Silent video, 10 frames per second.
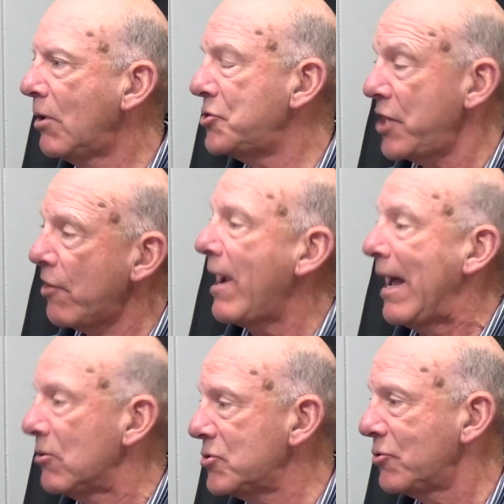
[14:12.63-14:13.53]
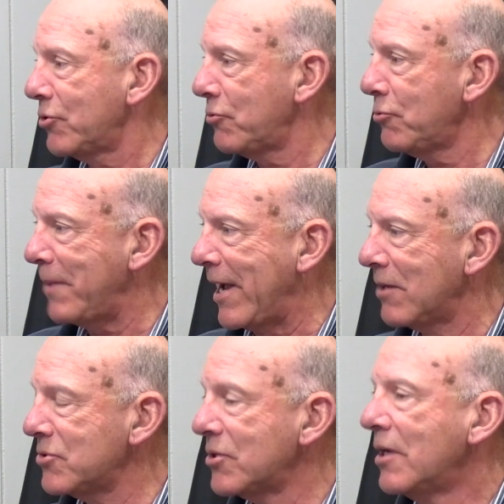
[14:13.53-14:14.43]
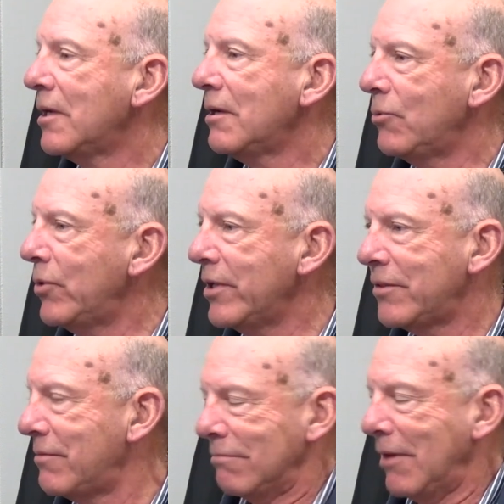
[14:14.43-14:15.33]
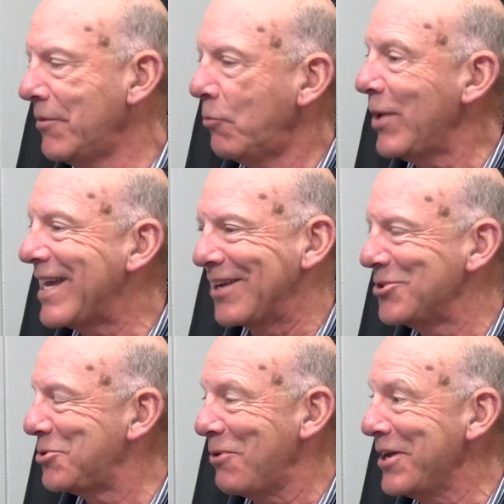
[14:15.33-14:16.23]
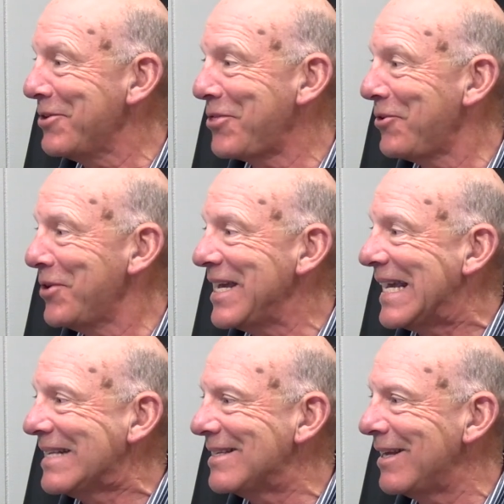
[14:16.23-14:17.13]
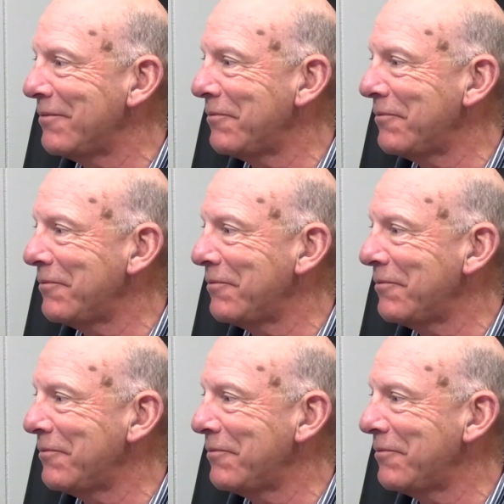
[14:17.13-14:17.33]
share house or a group house with, on the weekends, 20 or 30 kids in it.